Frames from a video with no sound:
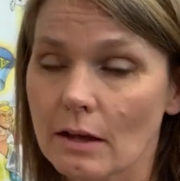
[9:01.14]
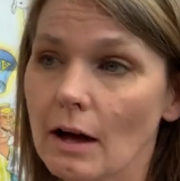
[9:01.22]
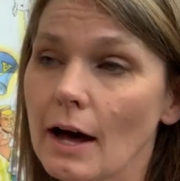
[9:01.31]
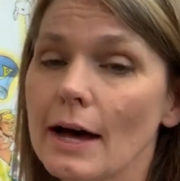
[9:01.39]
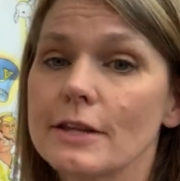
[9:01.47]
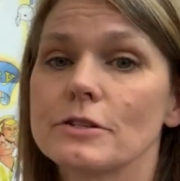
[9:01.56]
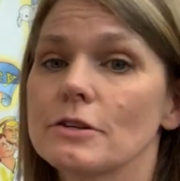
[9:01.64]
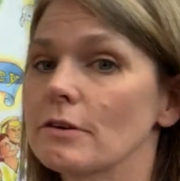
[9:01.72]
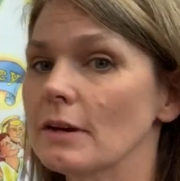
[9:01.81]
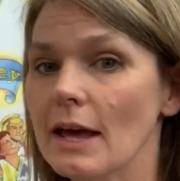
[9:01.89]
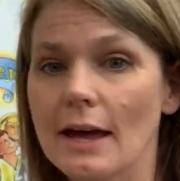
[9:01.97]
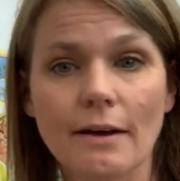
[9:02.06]
God
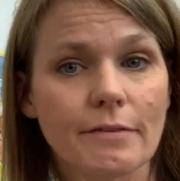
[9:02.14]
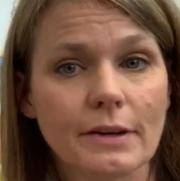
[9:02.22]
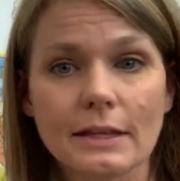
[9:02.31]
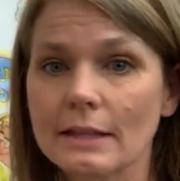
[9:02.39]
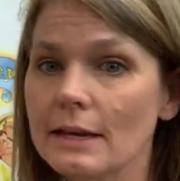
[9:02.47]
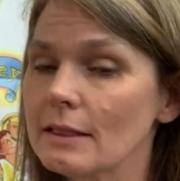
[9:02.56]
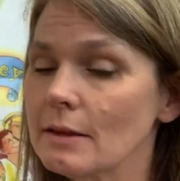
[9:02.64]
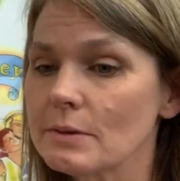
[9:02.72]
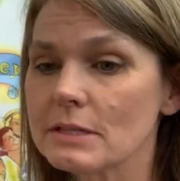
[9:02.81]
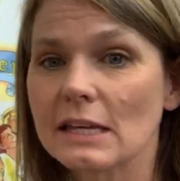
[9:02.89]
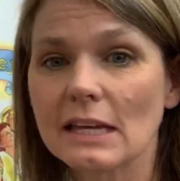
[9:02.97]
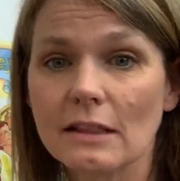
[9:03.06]
turned everything that
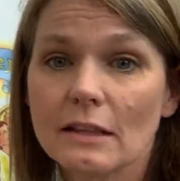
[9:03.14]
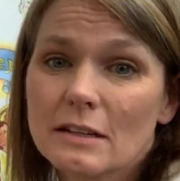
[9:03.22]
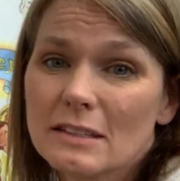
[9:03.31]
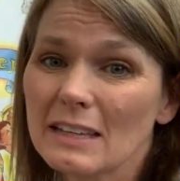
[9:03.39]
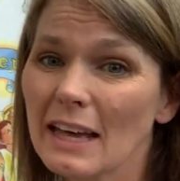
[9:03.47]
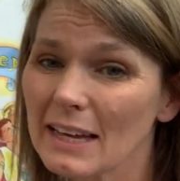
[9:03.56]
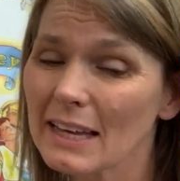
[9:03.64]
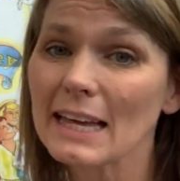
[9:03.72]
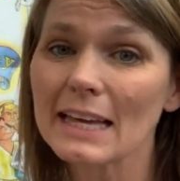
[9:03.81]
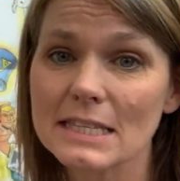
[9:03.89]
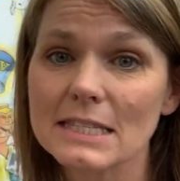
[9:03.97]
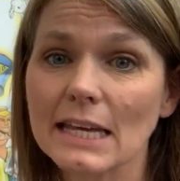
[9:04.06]
looked yucky and